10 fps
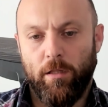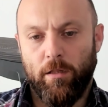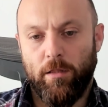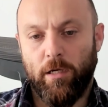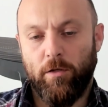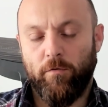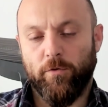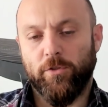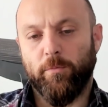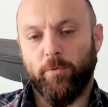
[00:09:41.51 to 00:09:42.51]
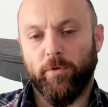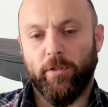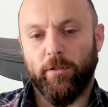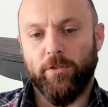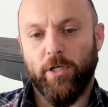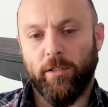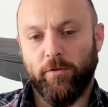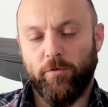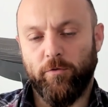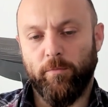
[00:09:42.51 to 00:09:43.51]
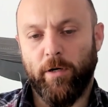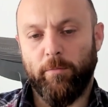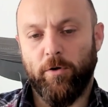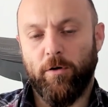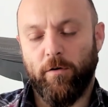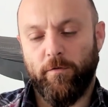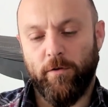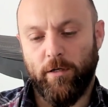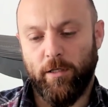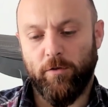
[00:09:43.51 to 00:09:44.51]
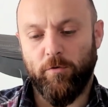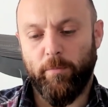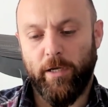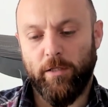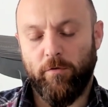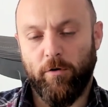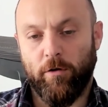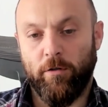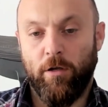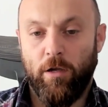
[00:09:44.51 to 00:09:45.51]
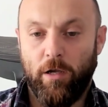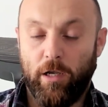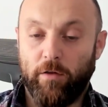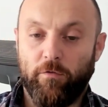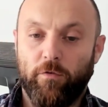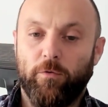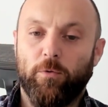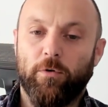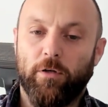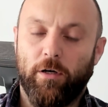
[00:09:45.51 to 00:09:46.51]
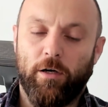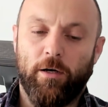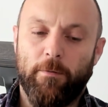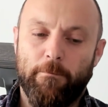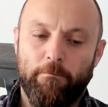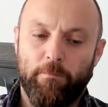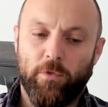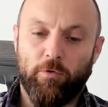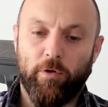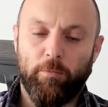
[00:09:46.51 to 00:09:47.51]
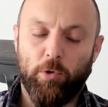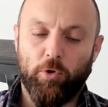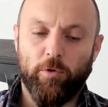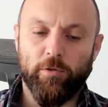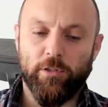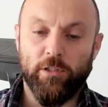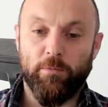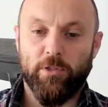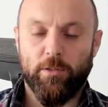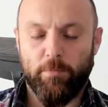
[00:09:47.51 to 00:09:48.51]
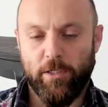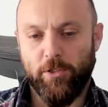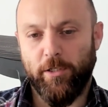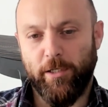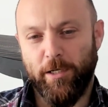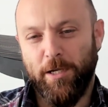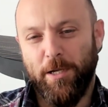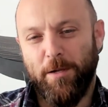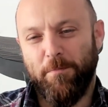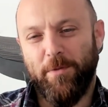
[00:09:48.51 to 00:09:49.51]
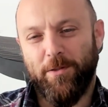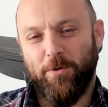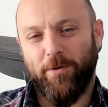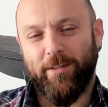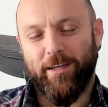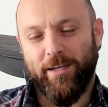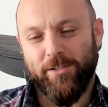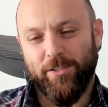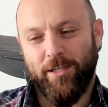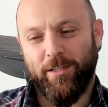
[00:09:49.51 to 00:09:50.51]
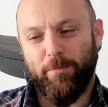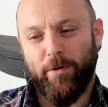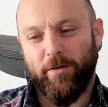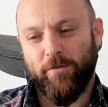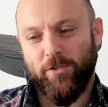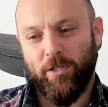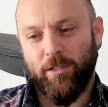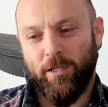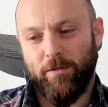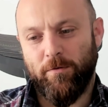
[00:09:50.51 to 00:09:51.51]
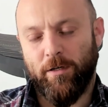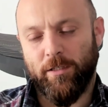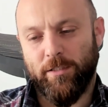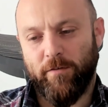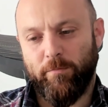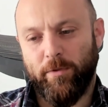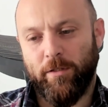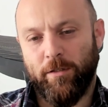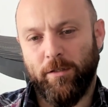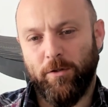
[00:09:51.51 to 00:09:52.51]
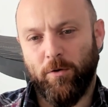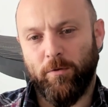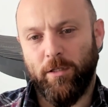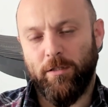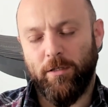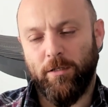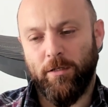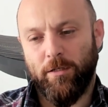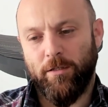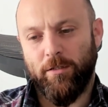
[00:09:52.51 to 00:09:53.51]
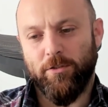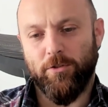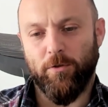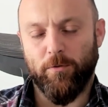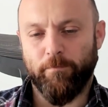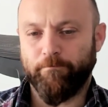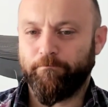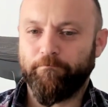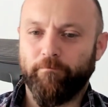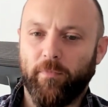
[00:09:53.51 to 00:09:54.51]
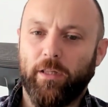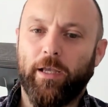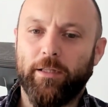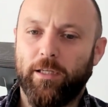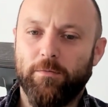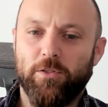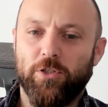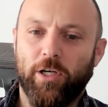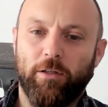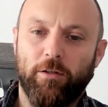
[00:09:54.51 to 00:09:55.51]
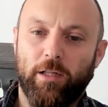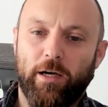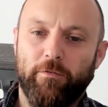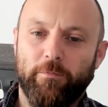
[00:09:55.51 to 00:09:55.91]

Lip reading: Thank you for supporting the channel through Buy Me a Coffee and through Patreon, and for the cryptocurrencies, especially Bitcoin Cash and the Pirate Chain that you guys have been donating. So that keeps the channel alive.